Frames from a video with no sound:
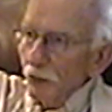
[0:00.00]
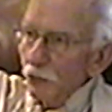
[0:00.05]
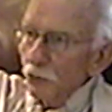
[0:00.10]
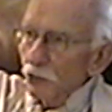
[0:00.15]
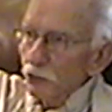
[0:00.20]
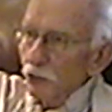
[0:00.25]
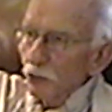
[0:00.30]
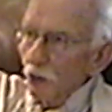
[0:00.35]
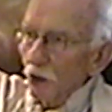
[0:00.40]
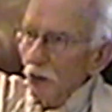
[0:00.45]

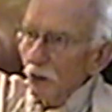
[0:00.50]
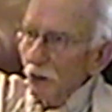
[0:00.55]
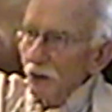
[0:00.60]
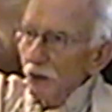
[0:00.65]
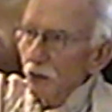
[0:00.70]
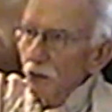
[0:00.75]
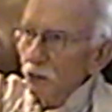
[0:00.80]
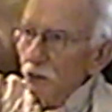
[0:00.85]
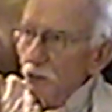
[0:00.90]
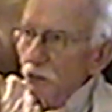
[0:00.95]

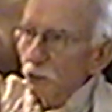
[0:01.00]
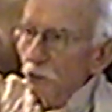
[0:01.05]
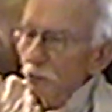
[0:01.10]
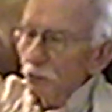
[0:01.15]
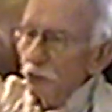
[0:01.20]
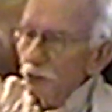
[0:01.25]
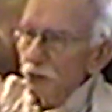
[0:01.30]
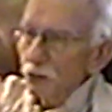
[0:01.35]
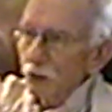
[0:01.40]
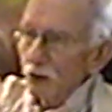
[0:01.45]
starting to
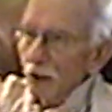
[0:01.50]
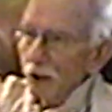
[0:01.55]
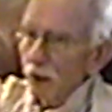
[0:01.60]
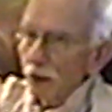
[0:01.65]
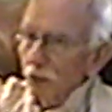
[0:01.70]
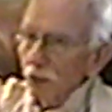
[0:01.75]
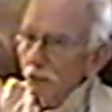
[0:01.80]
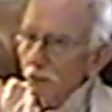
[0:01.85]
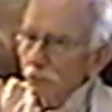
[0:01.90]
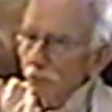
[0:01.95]

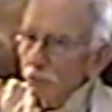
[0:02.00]
set